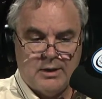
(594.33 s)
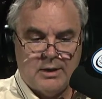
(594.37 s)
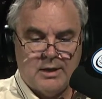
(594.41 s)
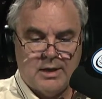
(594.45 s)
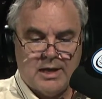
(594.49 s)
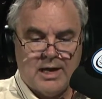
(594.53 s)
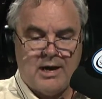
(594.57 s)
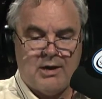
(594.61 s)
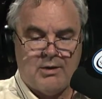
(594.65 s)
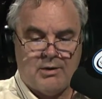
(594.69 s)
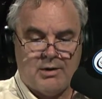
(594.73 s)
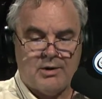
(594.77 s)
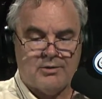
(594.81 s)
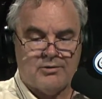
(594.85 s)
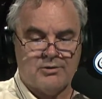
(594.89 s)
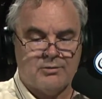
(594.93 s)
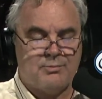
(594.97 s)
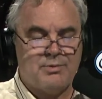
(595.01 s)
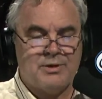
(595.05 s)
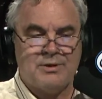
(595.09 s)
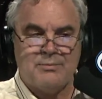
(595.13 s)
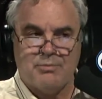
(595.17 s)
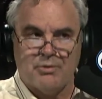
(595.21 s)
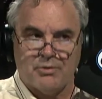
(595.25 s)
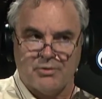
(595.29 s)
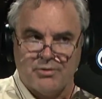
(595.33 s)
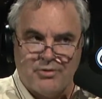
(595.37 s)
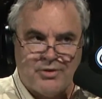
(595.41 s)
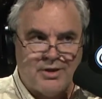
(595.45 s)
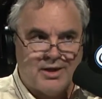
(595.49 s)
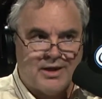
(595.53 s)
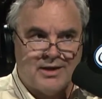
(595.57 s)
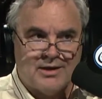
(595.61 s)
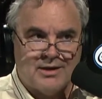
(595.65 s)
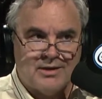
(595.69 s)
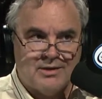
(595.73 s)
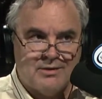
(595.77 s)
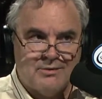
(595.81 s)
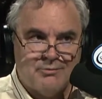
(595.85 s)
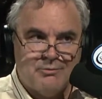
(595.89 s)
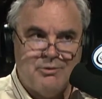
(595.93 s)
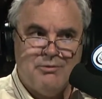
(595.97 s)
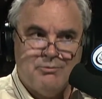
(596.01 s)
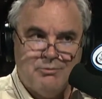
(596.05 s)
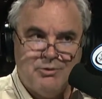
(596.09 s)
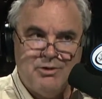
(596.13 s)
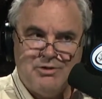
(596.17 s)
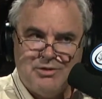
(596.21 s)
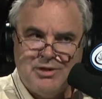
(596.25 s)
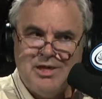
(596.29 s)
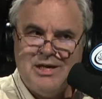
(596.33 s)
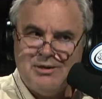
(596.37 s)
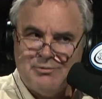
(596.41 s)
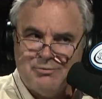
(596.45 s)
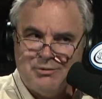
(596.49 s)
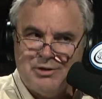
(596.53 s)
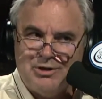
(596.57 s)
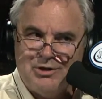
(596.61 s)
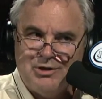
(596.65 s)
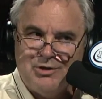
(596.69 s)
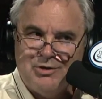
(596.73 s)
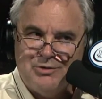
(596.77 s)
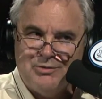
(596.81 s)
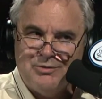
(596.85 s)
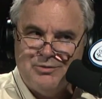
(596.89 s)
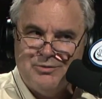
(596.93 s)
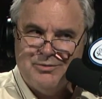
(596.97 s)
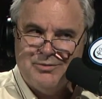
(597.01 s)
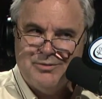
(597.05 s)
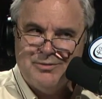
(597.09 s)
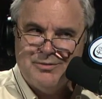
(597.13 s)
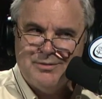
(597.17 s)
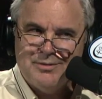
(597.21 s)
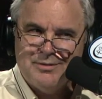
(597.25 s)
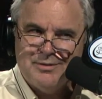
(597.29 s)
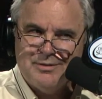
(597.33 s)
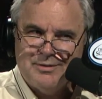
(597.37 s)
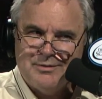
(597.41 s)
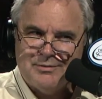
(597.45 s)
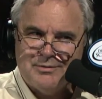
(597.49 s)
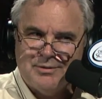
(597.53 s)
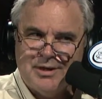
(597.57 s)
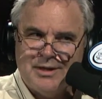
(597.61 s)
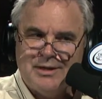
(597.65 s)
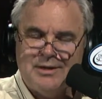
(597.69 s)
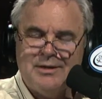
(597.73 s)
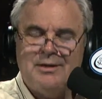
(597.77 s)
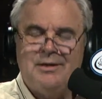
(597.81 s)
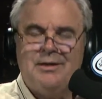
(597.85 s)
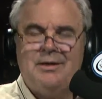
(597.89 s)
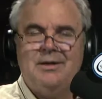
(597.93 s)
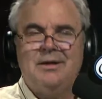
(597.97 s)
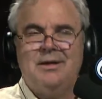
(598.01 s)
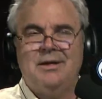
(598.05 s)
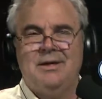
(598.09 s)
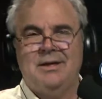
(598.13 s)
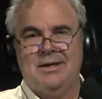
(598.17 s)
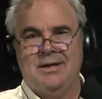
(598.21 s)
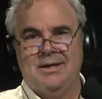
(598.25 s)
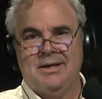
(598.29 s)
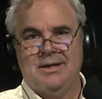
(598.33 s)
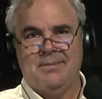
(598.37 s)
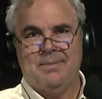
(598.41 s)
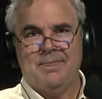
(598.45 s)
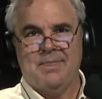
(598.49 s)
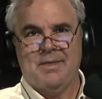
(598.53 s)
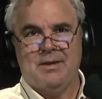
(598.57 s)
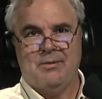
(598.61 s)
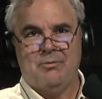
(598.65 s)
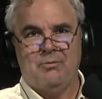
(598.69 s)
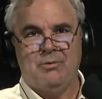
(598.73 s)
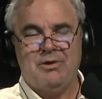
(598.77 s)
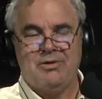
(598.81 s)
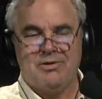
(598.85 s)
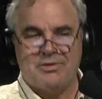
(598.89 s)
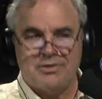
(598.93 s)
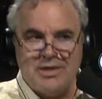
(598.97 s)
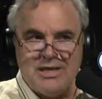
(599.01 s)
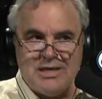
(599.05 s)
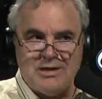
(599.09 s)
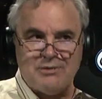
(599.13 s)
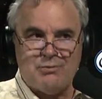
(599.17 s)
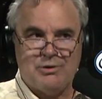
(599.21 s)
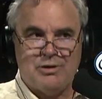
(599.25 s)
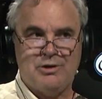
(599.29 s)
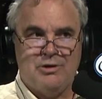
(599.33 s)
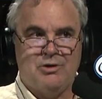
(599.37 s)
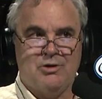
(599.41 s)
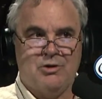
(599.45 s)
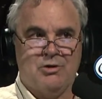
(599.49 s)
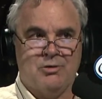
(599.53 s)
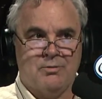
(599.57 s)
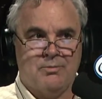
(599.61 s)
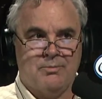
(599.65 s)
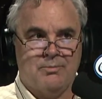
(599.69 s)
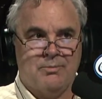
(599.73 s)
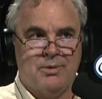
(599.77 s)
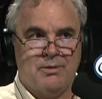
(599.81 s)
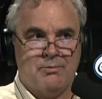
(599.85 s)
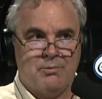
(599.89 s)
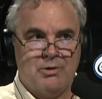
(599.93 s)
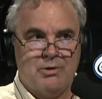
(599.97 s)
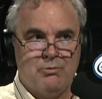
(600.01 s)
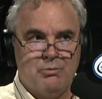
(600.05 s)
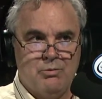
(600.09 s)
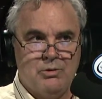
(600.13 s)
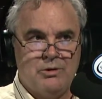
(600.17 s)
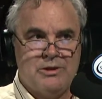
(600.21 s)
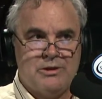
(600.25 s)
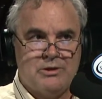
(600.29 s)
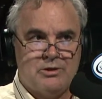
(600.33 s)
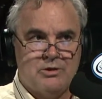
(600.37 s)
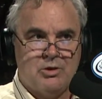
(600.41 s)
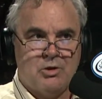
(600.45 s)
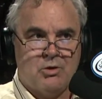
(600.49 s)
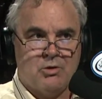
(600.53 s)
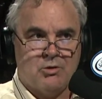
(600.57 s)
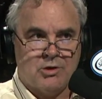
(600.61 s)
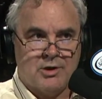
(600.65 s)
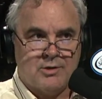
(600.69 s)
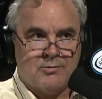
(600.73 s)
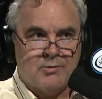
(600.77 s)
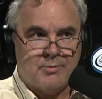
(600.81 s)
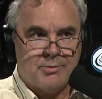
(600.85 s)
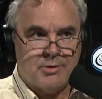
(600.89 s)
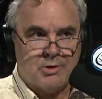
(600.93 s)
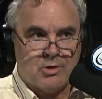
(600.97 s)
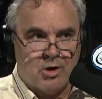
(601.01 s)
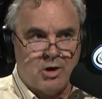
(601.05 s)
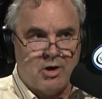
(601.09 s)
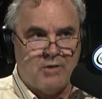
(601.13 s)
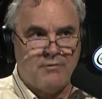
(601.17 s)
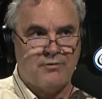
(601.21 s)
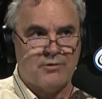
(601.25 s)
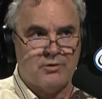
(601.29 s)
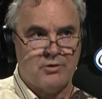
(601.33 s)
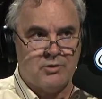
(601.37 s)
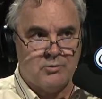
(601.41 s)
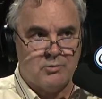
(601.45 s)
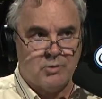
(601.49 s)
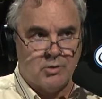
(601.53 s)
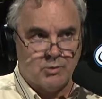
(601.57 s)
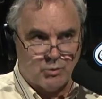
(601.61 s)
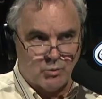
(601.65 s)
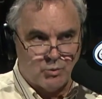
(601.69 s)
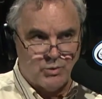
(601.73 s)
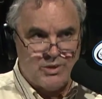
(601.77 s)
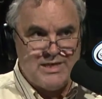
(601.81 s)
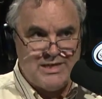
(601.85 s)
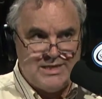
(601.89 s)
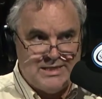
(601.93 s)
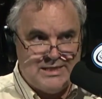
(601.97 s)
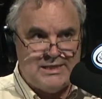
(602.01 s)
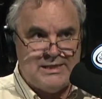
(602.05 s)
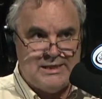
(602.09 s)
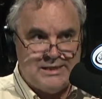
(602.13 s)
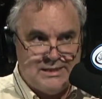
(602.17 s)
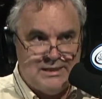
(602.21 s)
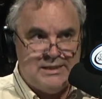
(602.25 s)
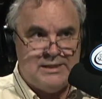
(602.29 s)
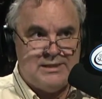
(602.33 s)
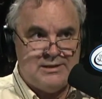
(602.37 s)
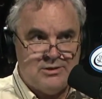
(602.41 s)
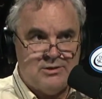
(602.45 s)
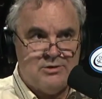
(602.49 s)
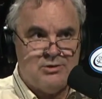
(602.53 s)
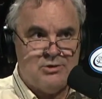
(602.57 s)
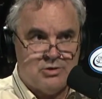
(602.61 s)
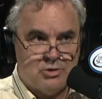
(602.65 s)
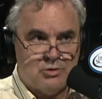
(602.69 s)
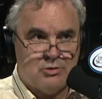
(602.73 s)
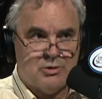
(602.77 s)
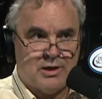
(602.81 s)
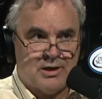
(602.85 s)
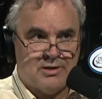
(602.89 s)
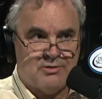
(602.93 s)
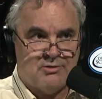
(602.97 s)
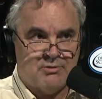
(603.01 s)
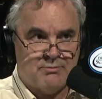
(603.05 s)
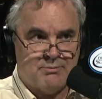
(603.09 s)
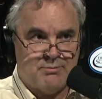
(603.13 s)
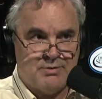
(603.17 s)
how other people think. We, we think we do, right? We think we do, but we really don't. And what we often do, we'll read into other